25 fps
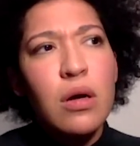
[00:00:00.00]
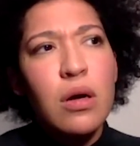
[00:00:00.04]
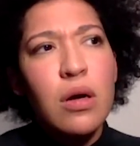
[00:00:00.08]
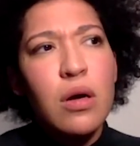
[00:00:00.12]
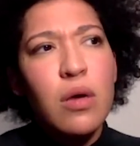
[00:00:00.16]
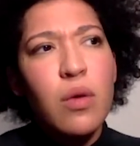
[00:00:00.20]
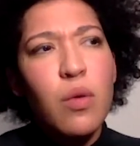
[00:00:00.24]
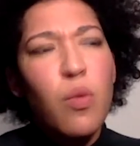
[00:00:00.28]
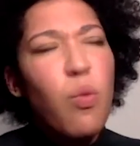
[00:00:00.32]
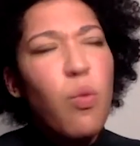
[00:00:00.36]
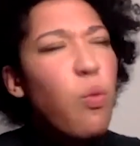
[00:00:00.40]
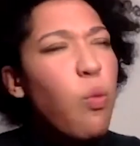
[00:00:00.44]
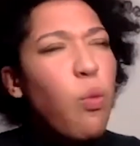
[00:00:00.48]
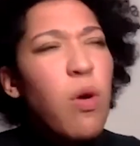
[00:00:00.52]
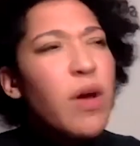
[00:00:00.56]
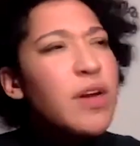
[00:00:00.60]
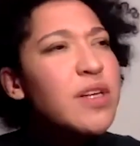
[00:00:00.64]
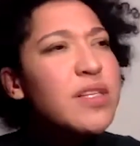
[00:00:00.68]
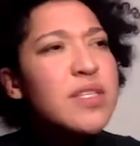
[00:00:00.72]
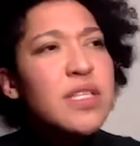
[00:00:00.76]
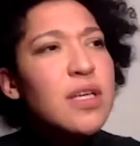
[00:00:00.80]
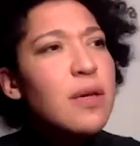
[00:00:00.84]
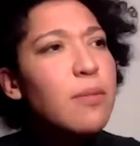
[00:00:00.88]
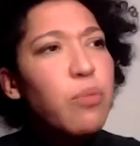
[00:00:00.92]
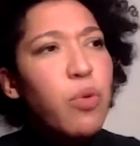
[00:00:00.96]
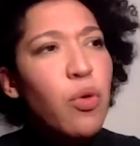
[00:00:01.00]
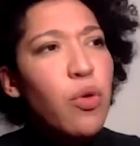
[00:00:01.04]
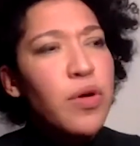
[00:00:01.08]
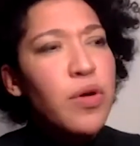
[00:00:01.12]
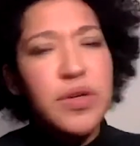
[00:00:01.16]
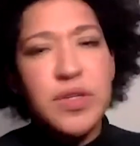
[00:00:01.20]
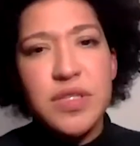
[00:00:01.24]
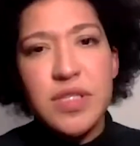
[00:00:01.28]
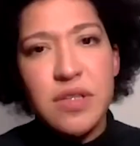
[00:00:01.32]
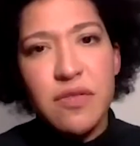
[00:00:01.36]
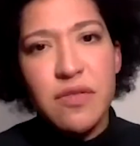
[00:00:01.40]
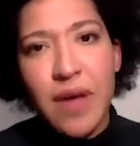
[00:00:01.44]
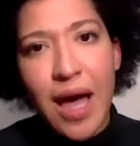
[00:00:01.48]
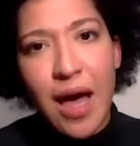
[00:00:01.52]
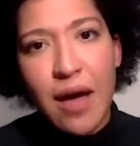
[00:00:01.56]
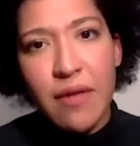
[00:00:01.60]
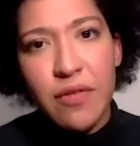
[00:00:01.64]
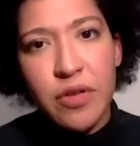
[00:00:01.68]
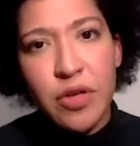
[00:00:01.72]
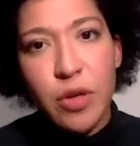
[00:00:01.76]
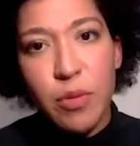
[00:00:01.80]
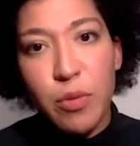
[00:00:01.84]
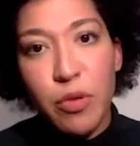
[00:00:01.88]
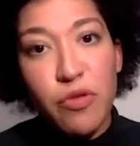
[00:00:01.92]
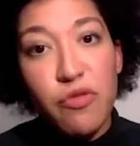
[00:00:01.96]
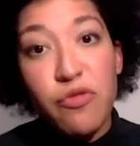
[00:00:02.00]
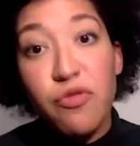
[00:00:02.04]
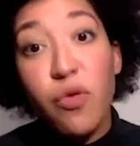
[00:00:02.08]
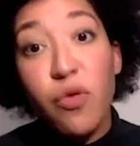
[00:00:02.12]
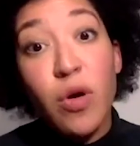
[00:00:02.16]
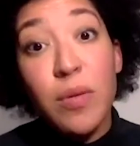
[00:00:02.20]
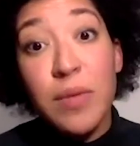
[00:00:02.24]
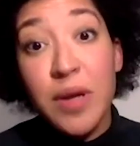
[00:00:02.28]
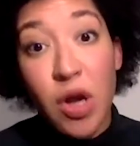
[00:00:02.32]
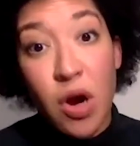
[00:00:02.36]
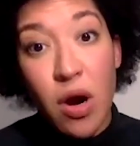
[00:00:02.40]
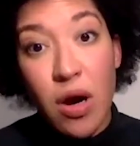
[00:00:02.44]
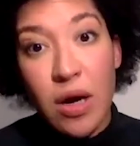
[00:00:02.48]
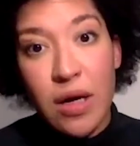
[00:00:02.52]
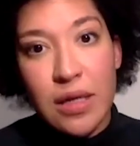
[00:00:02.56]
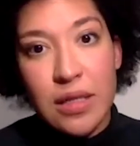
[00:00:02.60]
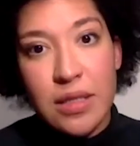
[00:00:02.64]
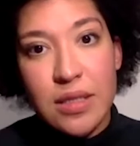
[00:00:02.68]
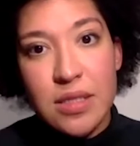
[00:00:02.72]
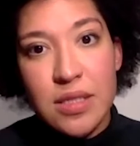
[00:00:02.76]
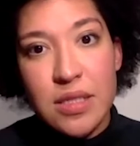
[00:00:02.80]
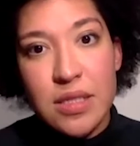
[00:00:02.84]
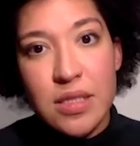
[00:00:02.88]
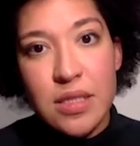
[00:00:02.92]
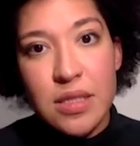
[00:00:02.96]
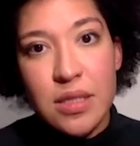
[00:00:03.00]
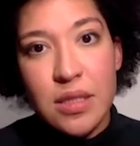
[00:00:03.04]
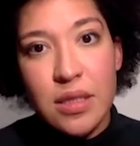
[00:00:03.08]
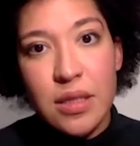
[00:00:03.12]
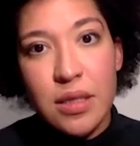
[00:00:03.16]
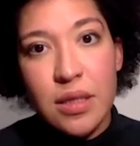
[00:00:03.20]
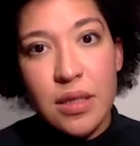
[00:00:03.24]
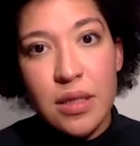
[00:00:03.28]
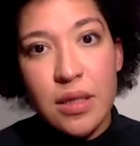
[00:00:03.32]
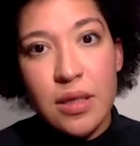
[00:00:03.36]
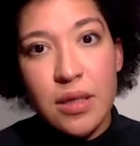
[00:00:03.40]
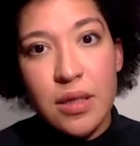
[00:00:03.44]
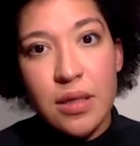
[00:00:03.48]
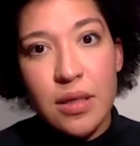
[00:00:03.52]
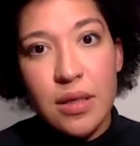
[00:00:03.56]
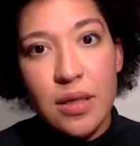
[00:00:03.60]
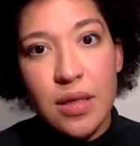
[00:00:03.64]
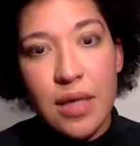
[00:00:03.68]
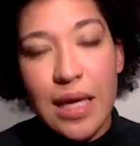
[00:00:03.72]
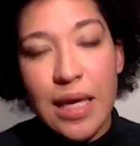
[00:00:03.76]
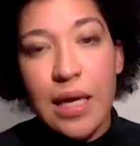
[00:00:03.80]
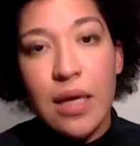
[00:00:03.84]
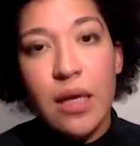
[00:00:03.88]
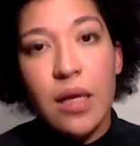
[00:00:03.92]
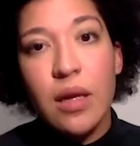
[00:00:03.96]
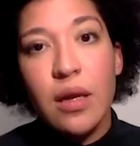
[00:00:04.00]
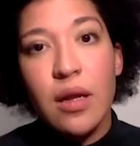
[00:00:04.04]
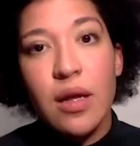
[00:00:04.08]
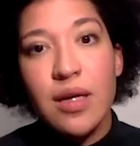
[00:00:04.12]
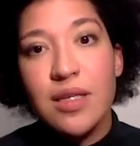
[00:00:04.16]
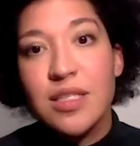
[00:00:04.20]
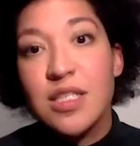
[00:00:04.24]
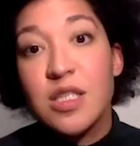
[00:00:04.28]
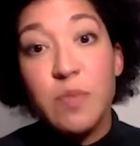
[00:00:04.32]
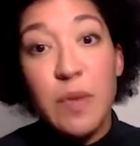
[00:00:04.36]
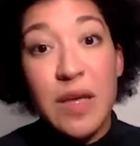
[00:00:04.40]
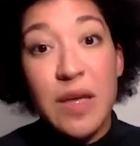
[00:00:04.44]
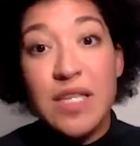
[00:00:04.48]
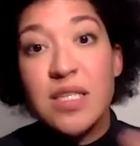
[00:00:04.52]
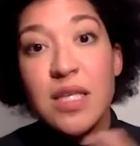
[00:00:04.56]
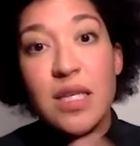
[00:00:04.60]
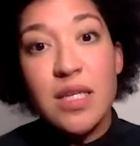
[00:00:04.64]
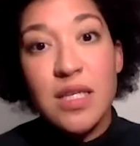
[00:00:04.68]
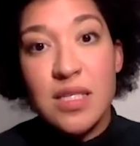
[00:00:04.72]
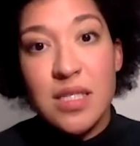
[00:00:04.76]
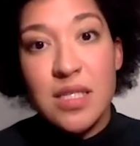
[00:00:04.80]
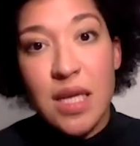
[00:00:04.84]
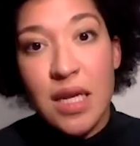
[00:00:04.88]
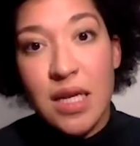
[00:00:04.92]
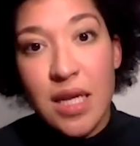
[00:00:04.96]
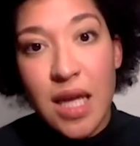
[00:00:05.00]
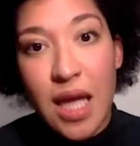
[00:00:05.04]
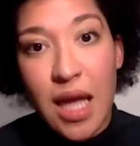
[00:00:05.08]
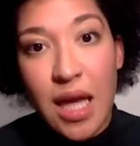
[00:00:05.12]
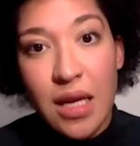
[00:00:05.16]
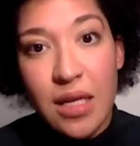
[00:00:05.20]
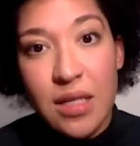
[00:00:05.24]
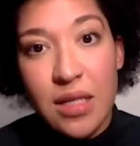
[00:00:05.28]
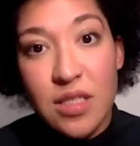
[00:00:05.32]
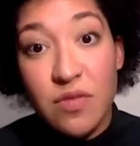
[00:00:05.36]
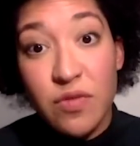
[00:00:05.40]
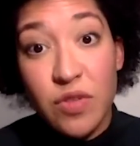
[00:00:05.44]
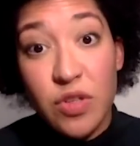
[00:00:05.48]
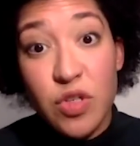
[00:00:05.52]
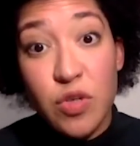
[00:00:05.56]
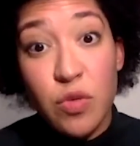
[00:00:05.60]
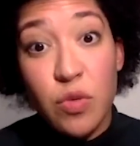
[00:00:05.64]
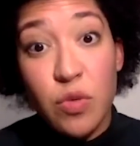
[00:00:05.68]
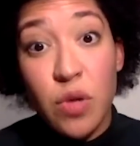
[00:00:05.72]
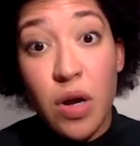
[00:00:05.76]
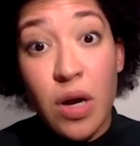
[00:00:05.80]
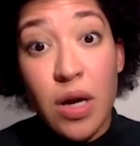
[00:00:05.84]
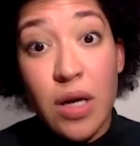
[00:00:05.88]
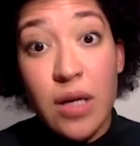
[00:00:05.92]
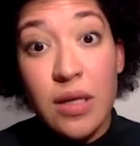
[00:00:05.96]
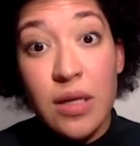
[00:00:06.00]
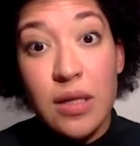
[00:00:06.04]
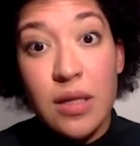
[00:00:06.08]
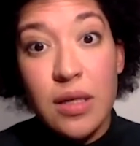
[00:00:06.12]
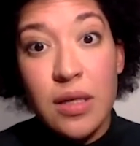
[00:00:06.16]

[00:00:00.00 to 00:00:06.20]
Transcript: what is the importance of having a performing artist in a space that is dedicated to visual art?